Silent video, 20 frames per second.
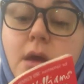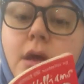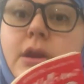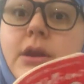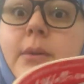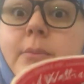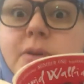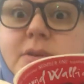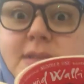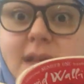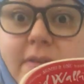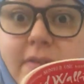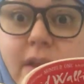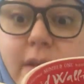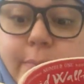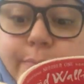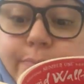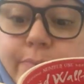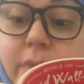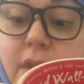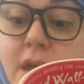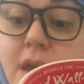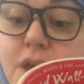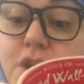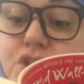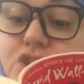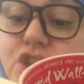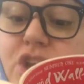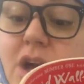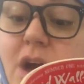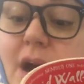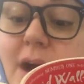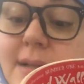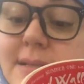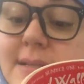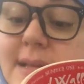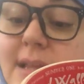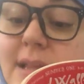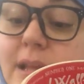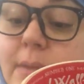Number 7, she
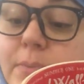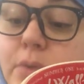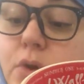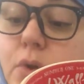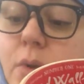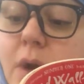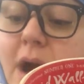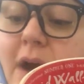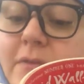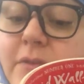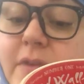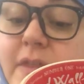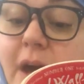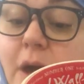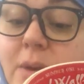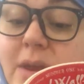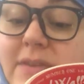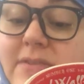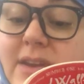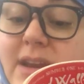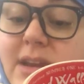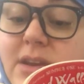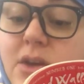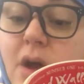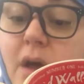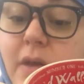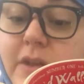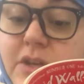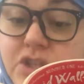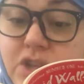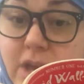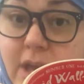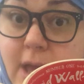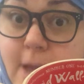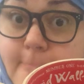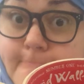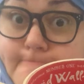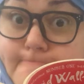constantly blew off without even acknowledging it.